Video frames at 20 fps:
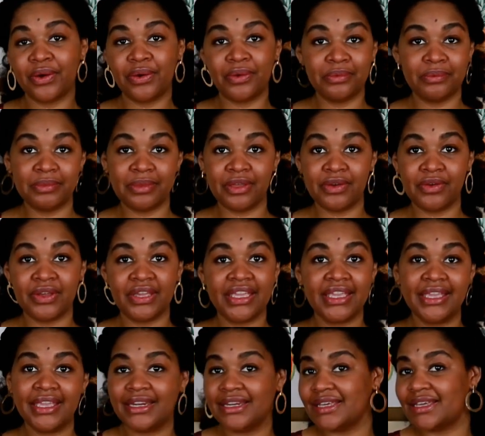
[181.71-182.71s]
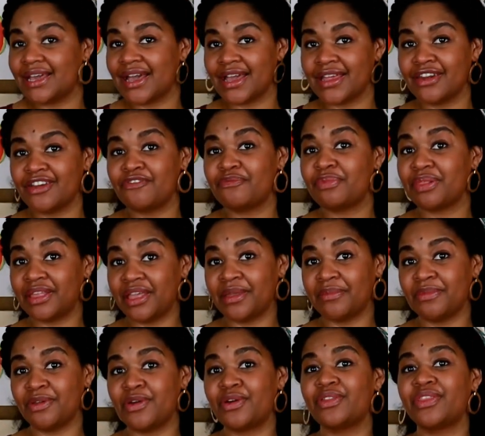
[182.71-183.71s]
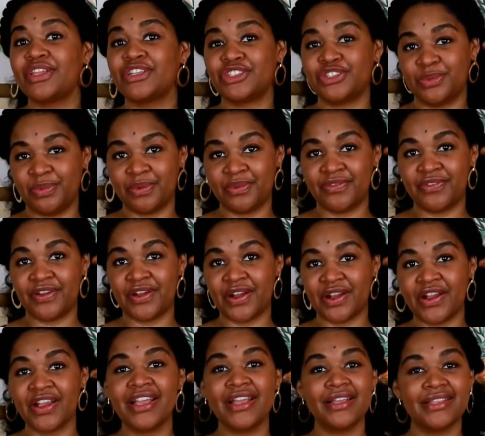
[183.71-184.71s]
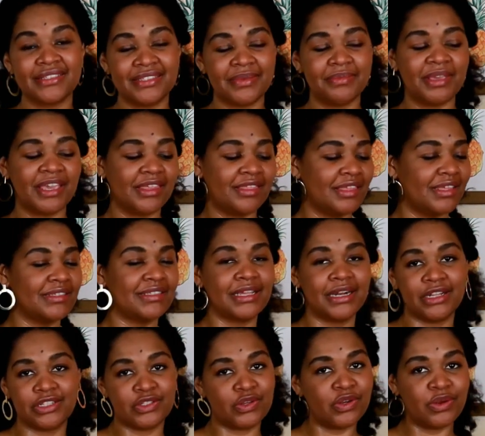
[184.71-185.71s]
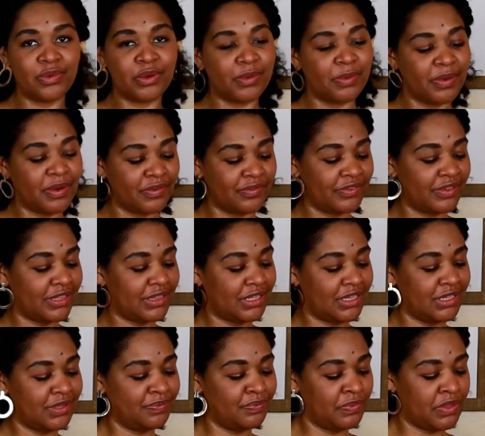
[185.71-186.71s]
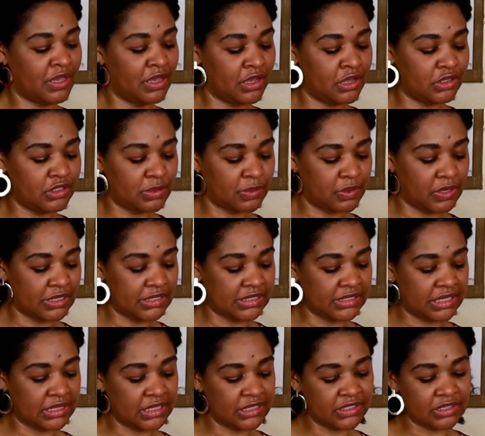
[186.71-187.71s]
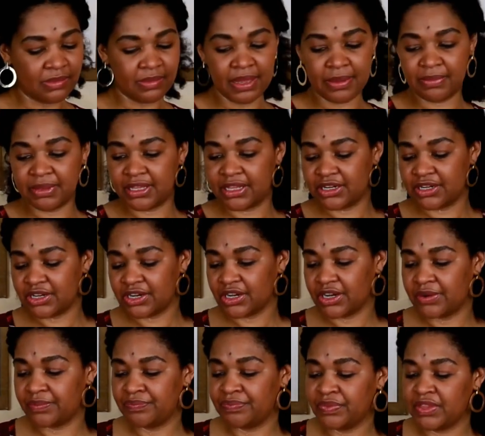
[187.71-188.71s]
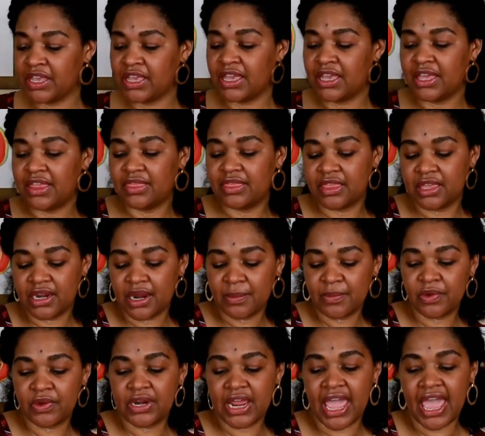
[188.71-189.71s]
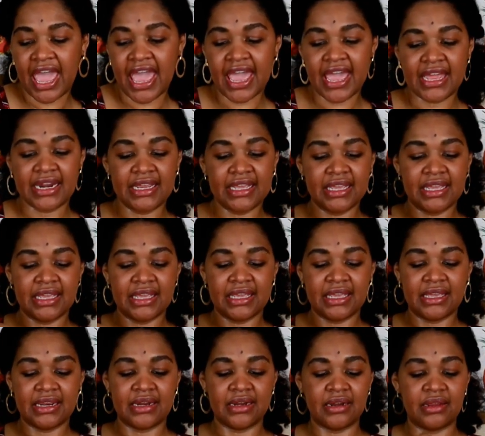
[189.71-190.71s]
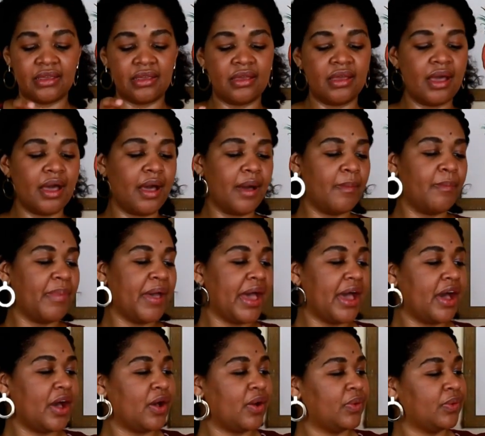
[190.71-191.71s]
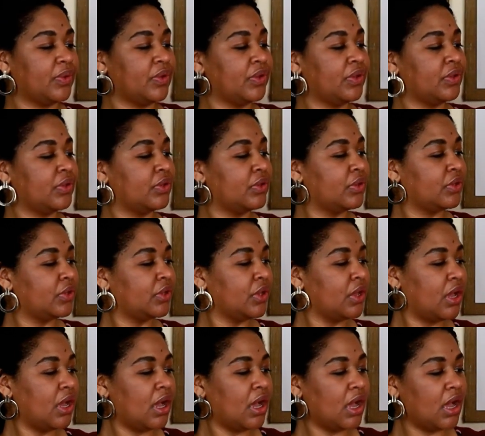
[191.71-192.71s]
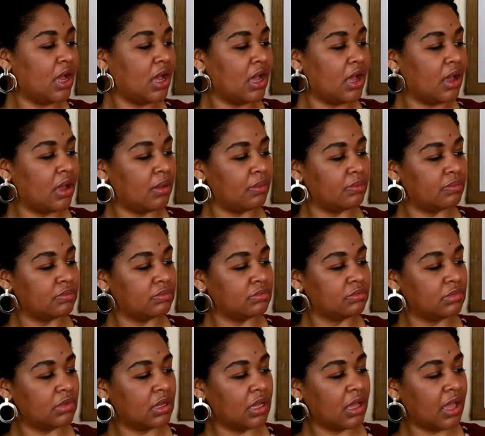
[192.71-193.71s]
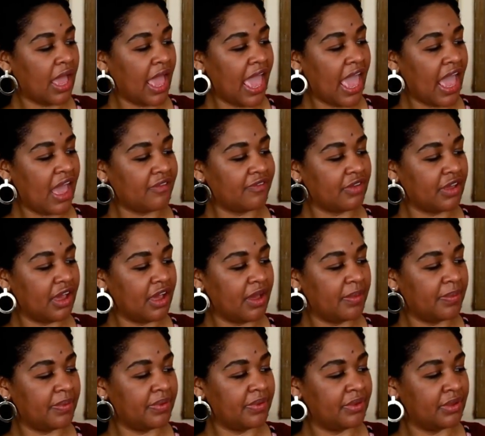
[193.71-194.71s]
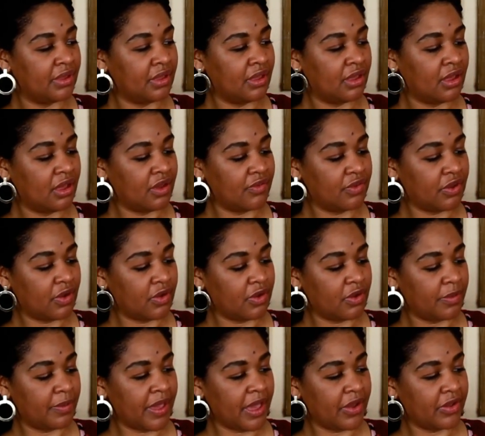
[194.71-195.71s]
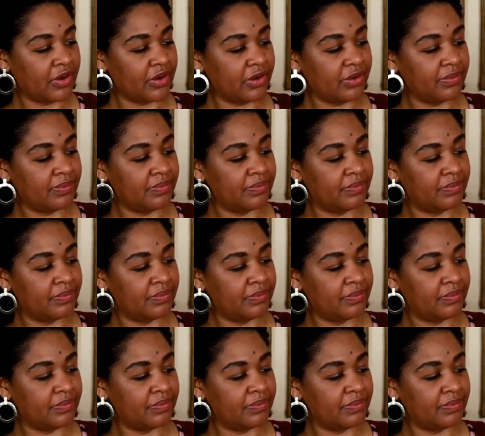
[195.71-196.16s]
oat milk, any kind of plant milk that you prefer to make this, and it's going to work perfectly. So I'm going to sit this on my blender. Then I'm going to add in about a 1/2 cup of cocoa powder.